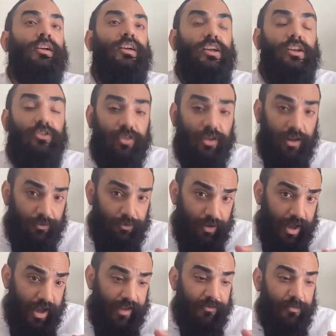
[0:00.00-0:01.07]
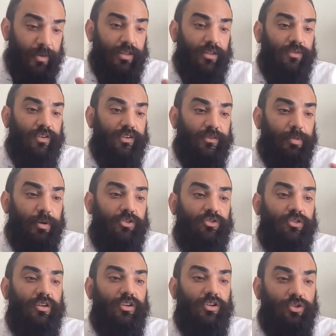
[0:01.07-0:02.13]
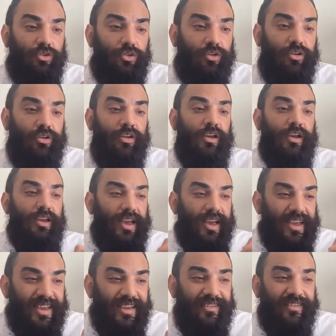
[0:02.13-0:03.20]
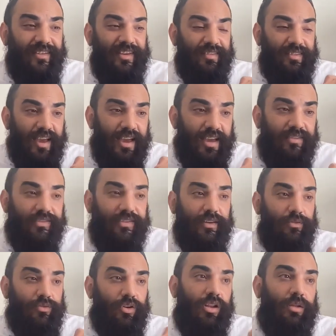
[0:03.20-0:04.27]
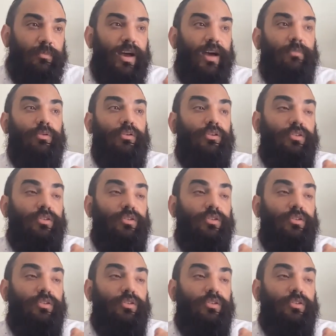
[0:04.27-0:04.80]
each and every aspect of expression, Yud, is a taste of Olam Haba.